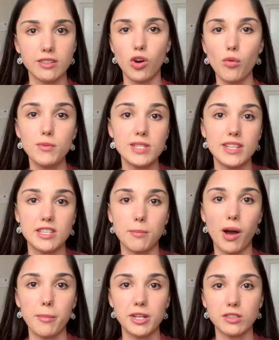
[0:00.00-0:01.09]
Obviously, as a
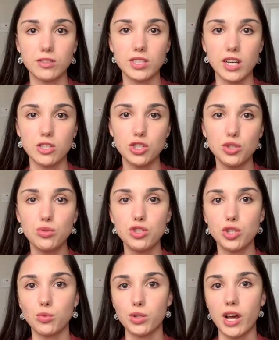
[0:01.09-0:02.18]
biomedical science student, you
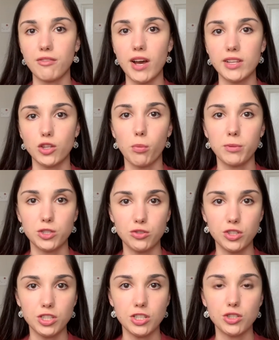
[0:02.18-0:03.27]
would have had the
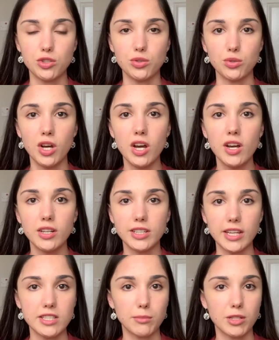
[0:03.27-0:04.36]
opportunity to
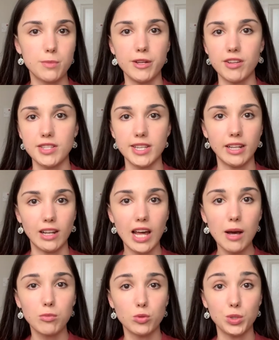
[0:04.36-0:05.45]
gain some experience in a
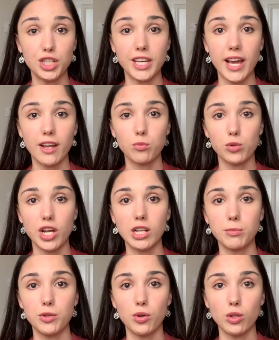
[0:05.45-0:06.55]
lab, which again would help
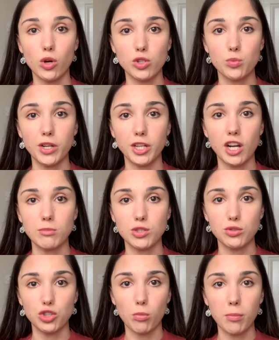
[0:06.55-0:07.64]
you a lot when it comes to
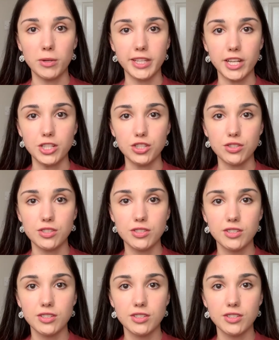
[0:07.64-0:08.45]
job applications.